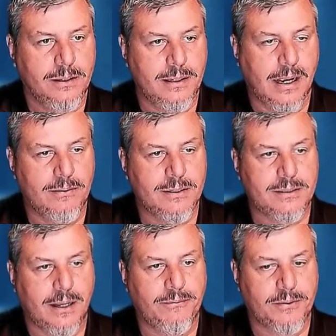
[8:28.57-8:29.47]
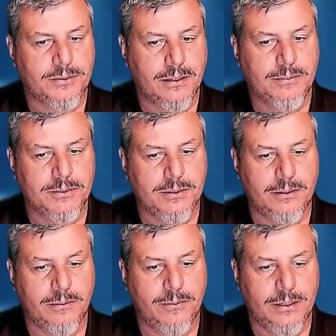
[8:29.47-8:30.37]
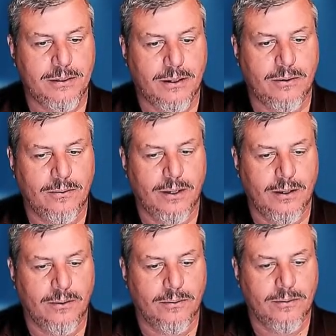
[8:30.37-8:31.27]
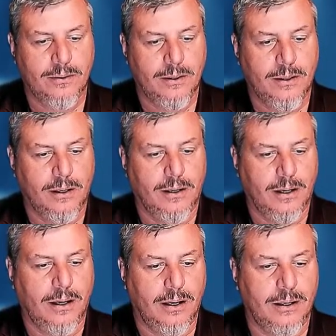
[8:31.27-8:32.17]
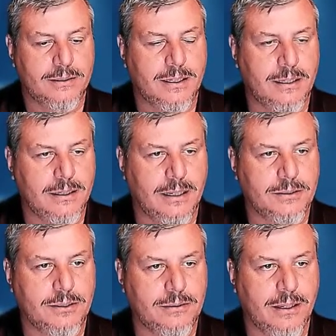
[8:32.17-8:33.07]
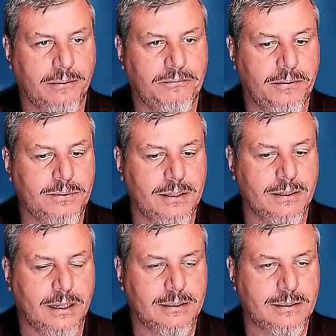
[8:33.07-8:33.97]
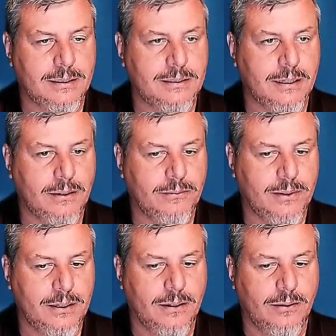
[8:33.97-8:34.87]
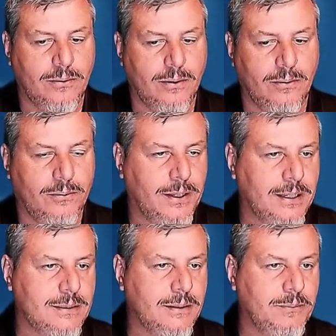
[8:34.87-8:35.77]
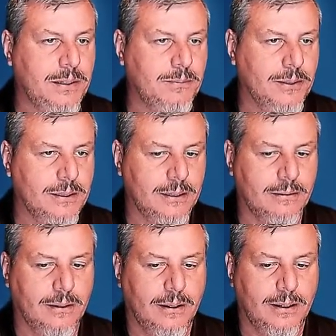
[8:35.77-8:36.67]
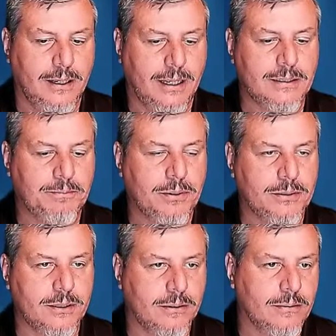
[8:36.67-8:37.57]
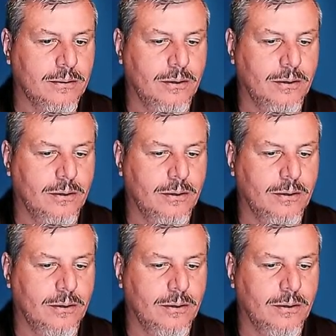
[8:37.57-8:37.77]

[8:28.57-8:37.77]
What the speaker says: now when it's time for troubleshooting, we know, 10.2.15.16, we know, oh, that's the B building, that's a printer.